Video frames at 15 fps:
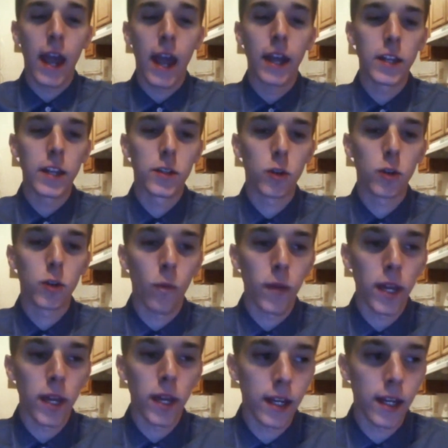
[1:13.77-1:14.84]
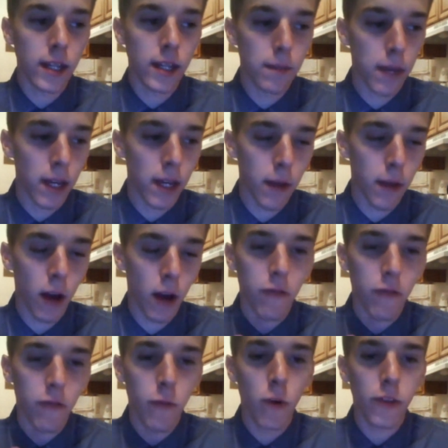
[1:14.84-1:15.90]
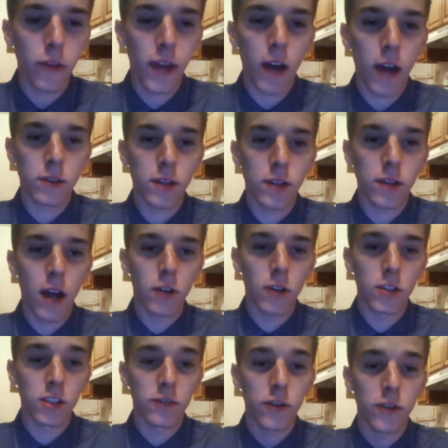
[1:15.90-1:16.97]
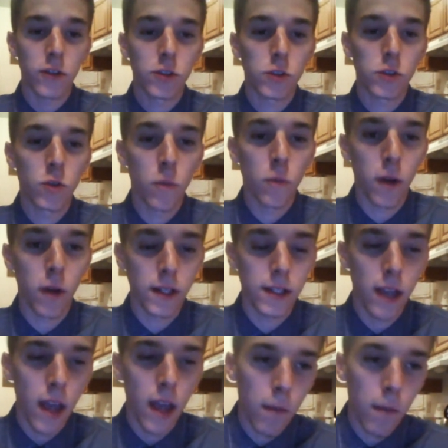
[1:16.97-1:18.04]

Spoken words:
and he had told me that he made about $4,000 his first 2 months,